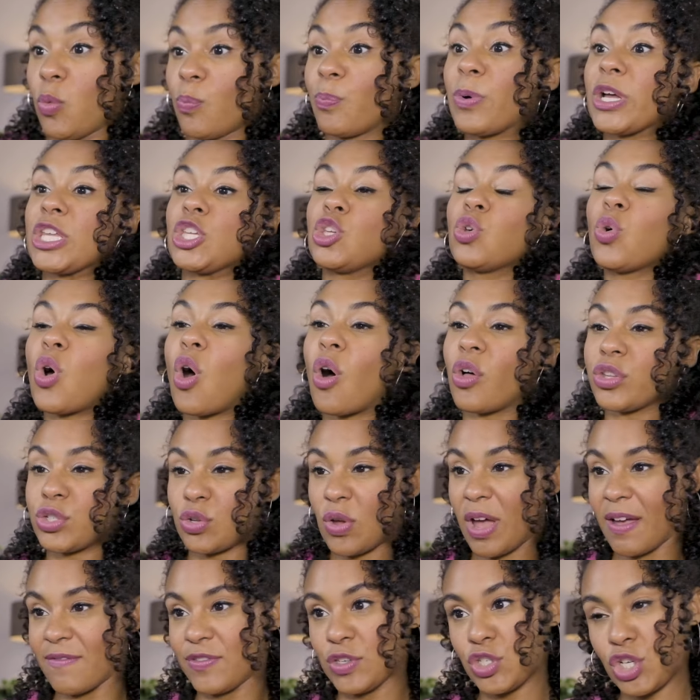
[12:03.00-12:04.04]
But you
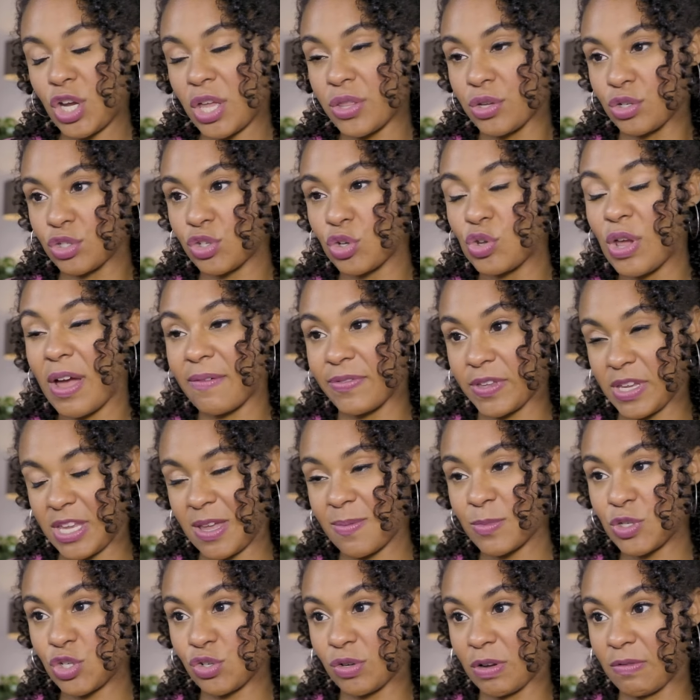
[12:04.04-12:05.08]
also have each other, so you have the
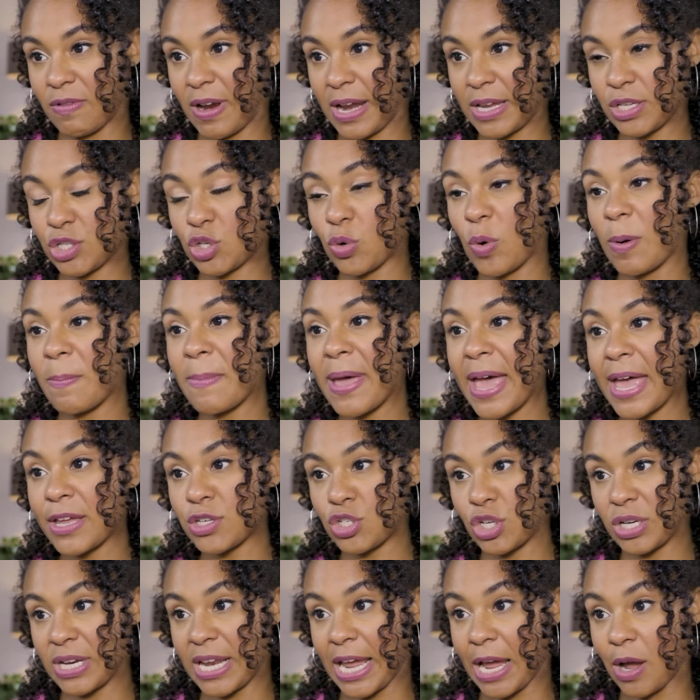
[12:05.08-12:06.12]
chemistry, right? So
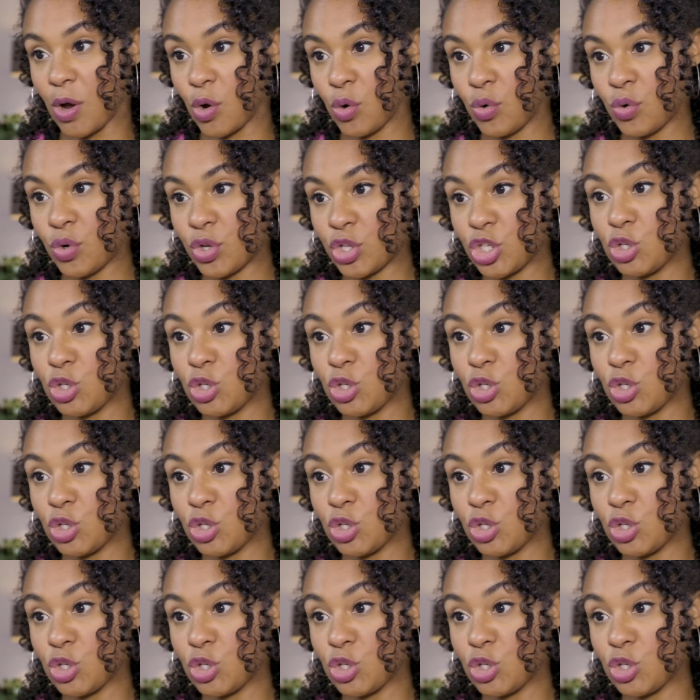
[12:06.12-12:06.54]
imagine yes, now key.